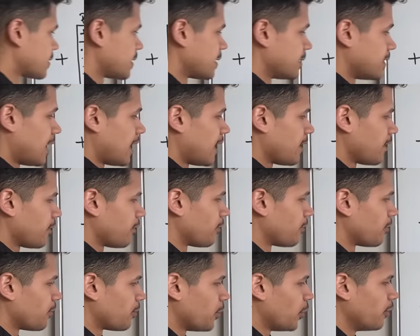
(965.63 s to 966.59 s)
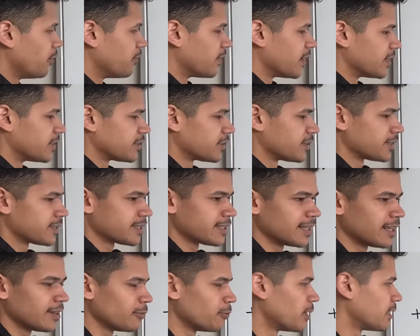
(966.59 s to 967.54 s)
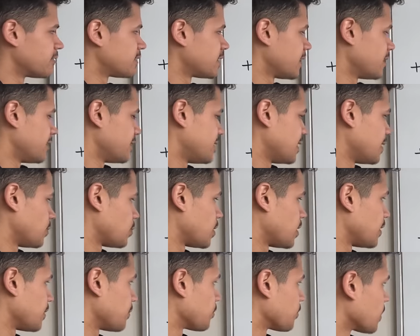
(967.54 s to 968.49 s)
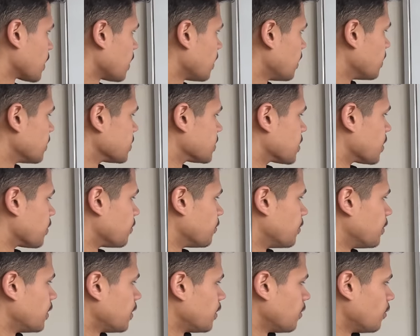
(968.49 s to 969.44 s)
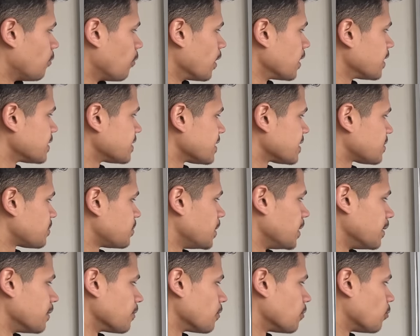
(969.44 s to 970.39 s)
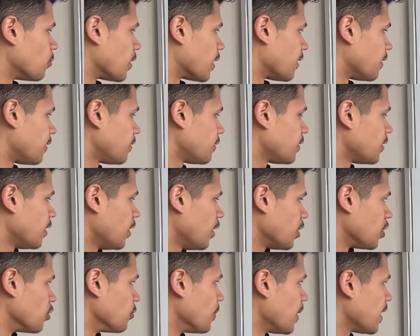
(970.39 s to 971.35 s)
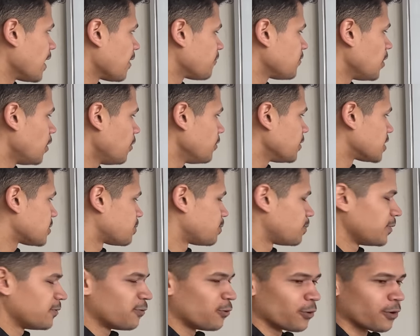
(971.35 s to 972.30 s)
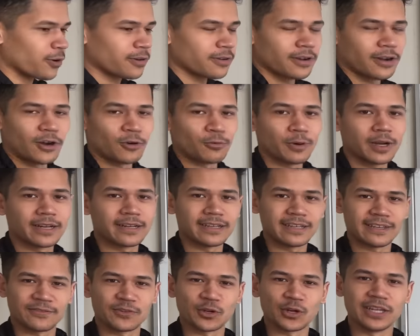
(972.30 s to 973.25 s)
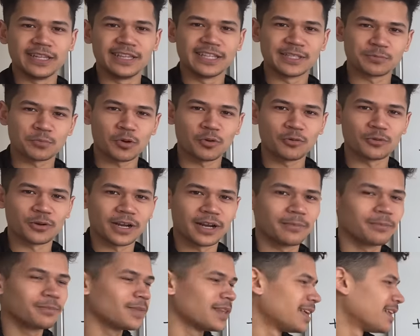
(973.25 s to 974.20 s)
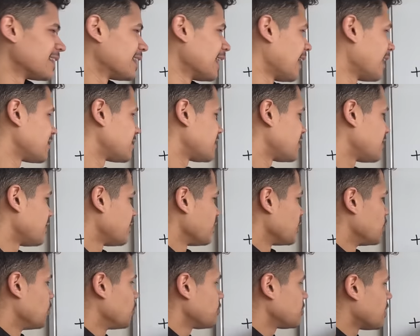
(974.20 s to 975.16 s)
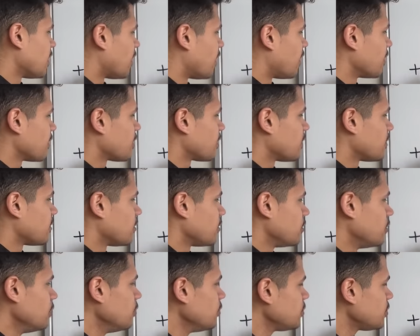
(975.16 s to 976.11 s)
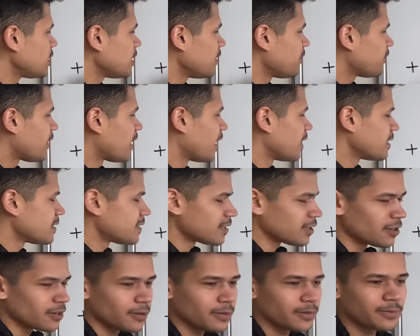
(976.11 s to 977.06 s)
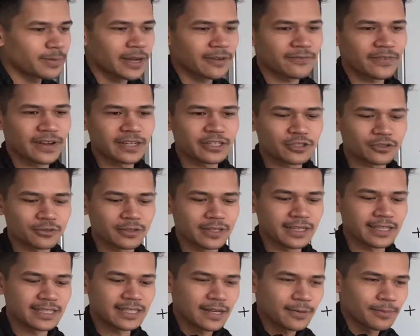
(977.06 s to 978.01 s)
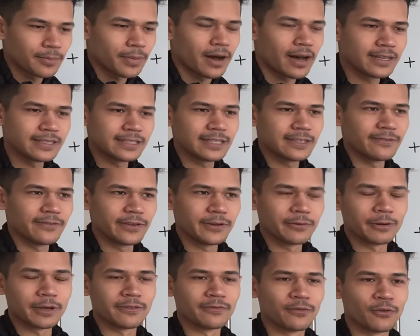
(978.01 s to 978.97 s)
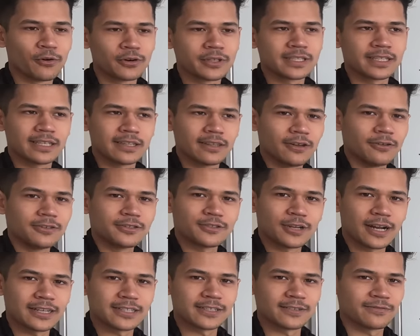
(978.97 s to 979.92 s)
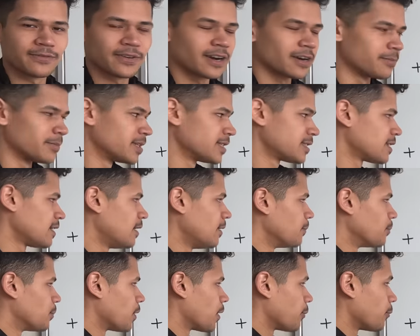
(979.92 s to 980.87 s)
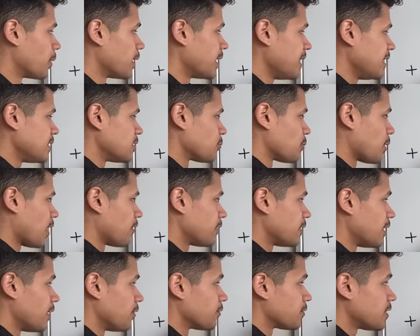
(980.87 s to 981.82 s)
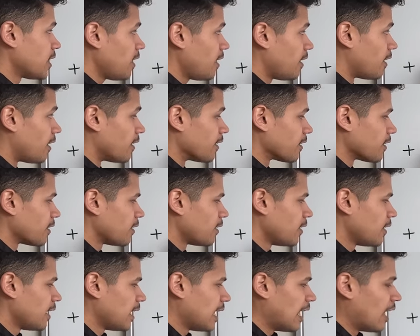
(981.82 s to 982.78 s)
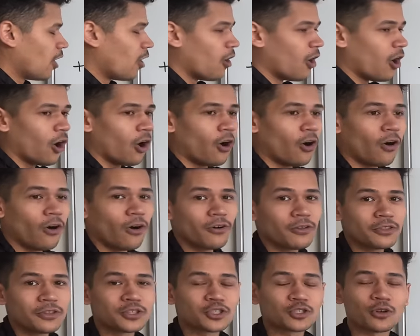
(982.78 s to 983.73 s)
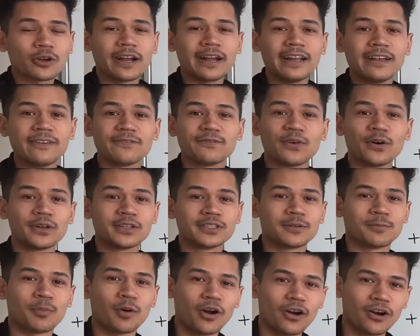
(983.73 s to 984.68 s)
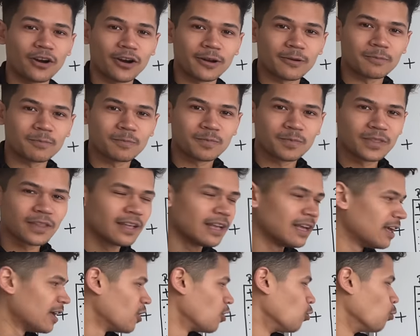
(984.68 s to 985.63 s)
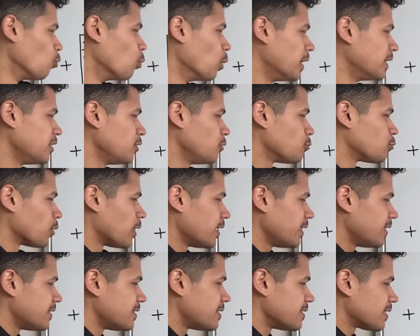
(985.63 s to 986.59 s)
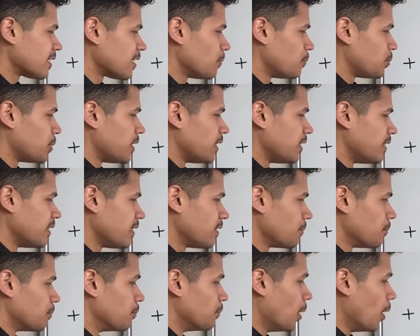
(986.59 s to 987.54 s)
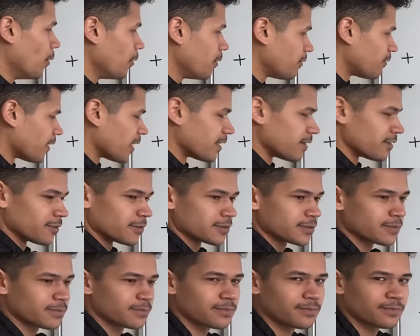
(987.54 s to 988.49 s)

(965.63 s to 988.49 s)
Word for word: desire or their motivation. Just another way of saying the same thing. So what does this mean? Well, you may have noticed before already, if you're in this program, that your dog usually finds, you know, he might find treats positively reinforcing in low distraction environments, but when he's around another dog, all the training falls apart when you run into competing motivators,